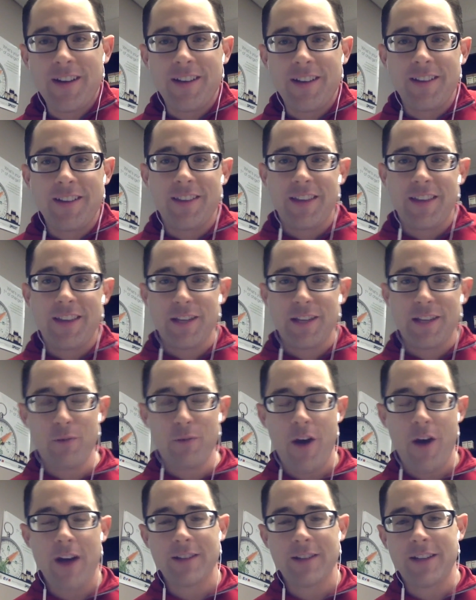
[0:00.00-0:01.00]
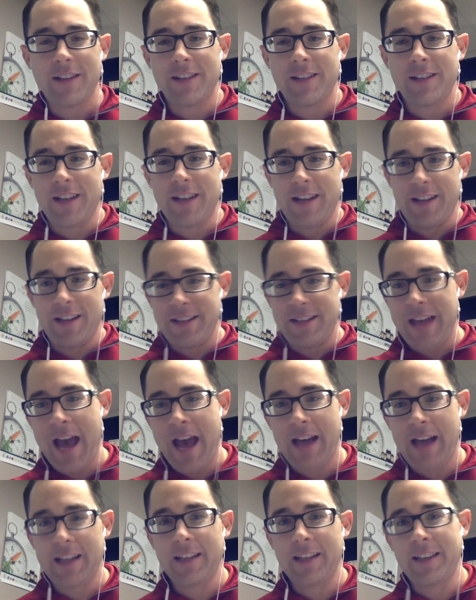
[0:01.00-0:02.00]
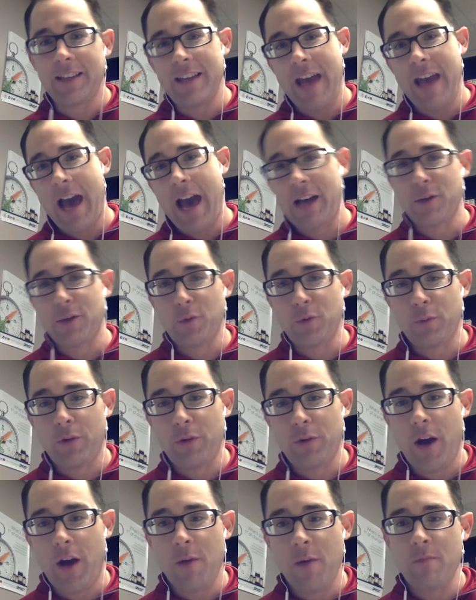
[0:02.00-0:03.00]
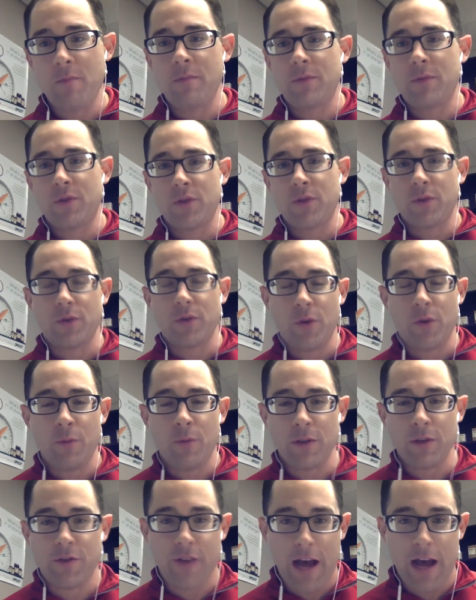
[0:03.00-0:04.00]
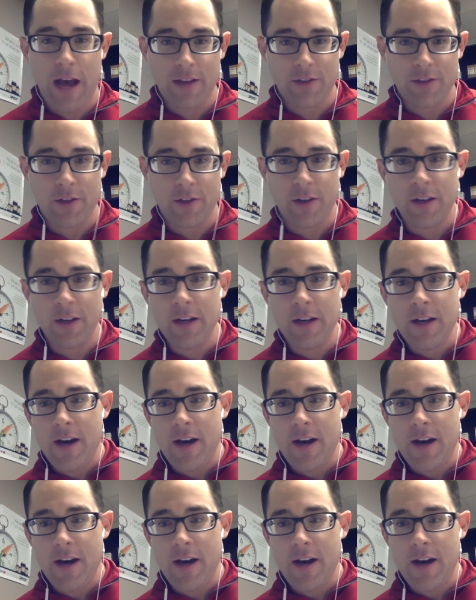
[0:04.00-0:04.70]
this process and attacking the actual problem so much faster.